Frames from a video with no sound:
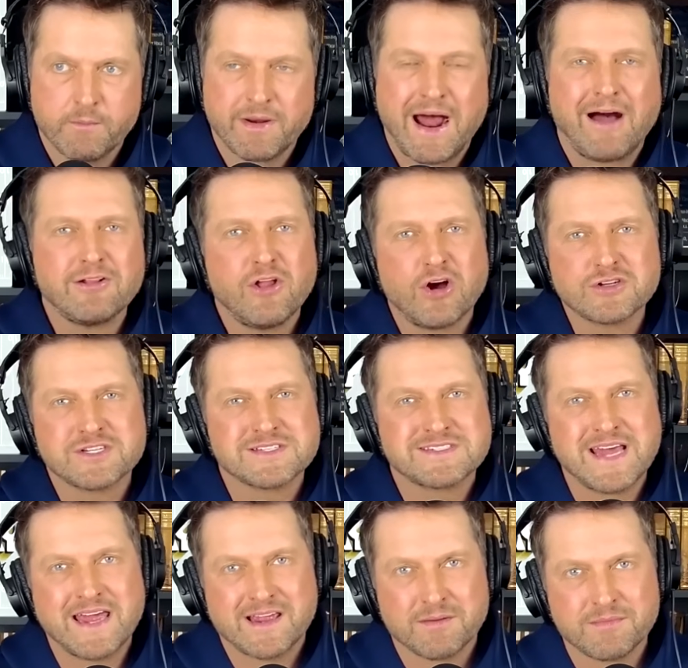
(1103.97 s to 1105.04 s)
But how long does it
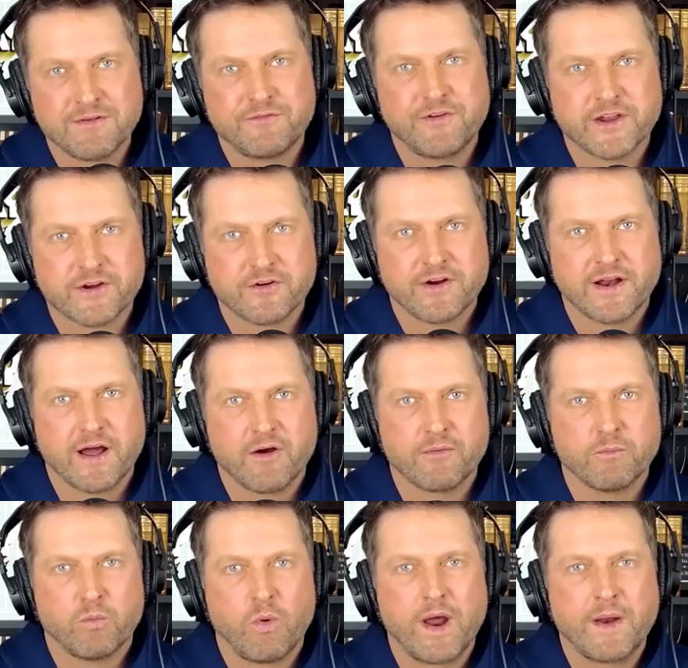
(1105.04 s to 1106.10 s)
take him to figure it
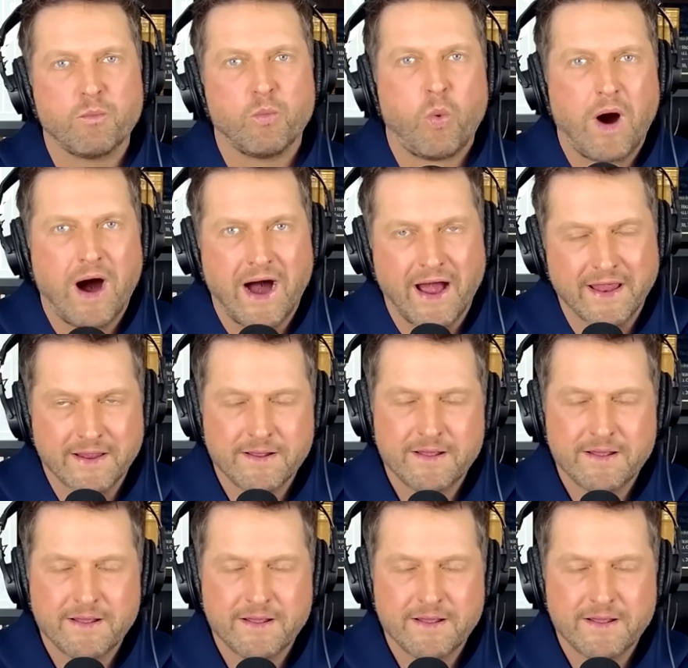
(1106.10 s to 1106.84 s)
out and why?